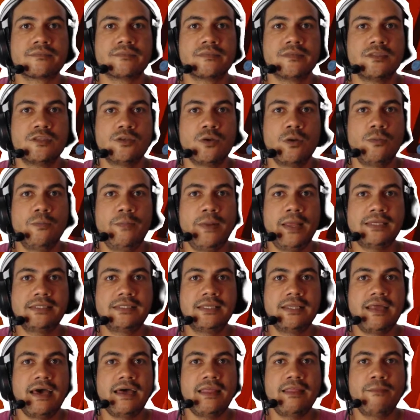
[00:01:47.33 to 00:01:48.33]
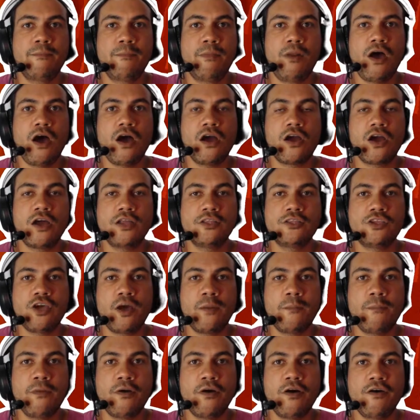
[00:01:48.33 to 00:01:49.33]
So we'll place another block on
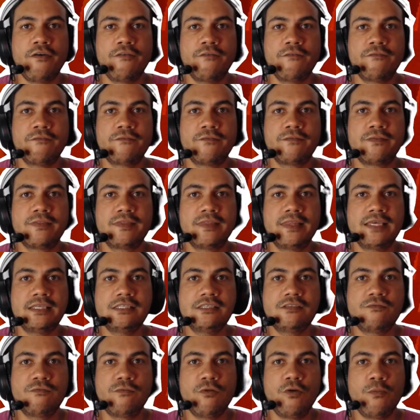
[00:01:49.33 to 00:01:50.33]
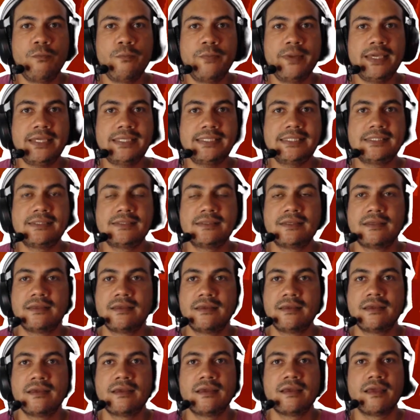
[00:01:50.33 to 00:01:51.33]
top of this floor
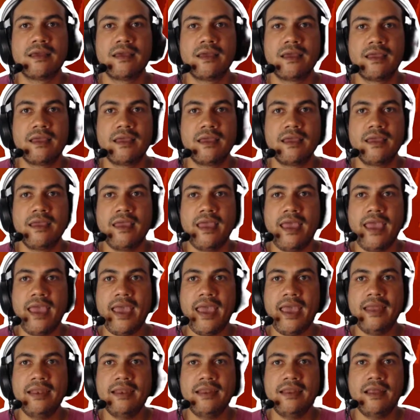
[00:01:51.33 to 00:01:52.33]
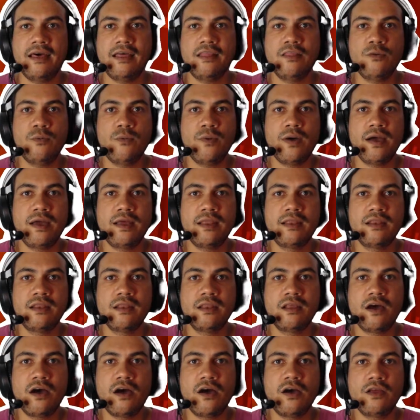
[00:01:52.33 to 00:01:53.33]
piece and another
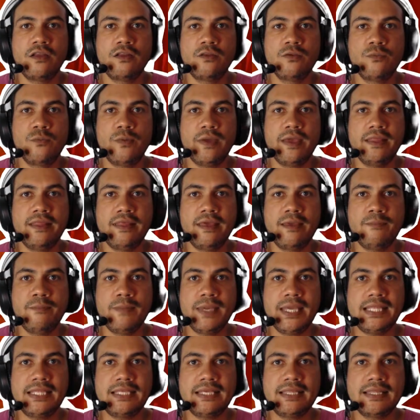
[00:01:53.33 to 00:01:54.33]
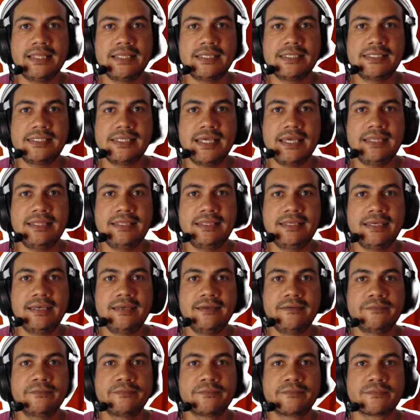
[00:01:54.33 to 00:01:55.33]
one on where they meet in the
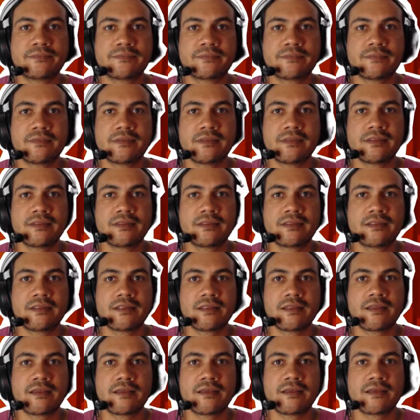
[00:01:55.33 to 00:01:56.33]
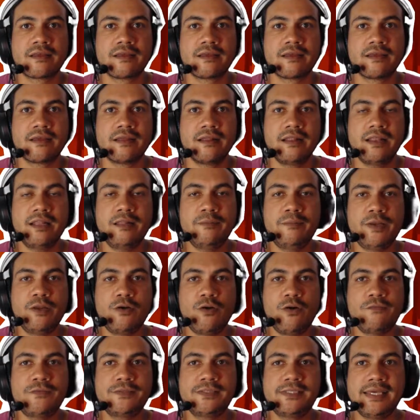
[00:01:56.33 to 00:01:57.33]
center. A little bit
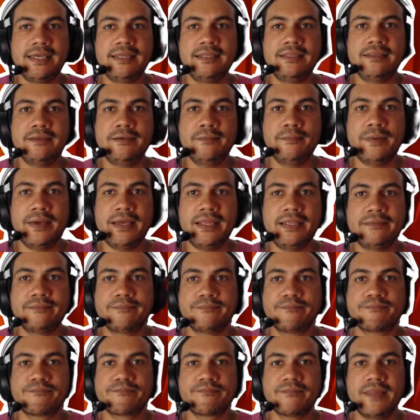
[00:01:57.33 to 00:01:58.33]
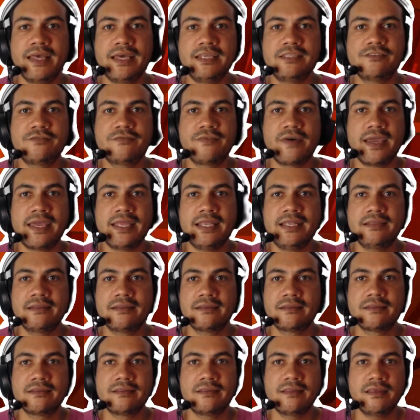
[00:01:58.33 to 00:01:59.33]
off center, but that's fine.
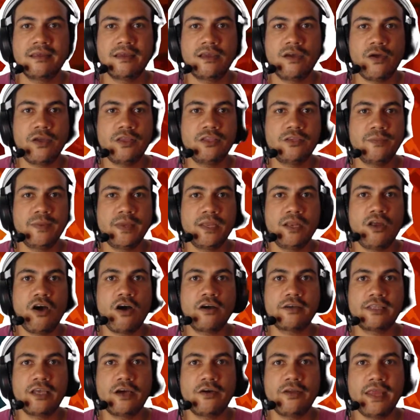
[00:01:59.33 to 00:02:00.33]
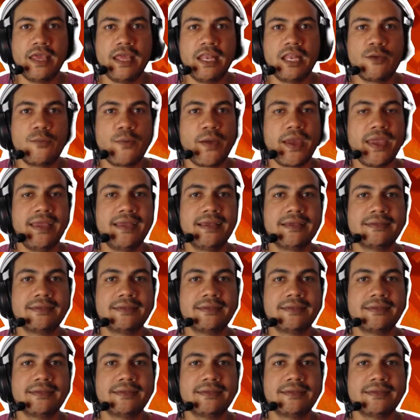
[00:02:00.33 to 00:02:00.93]
They're going to be knocked out anyway.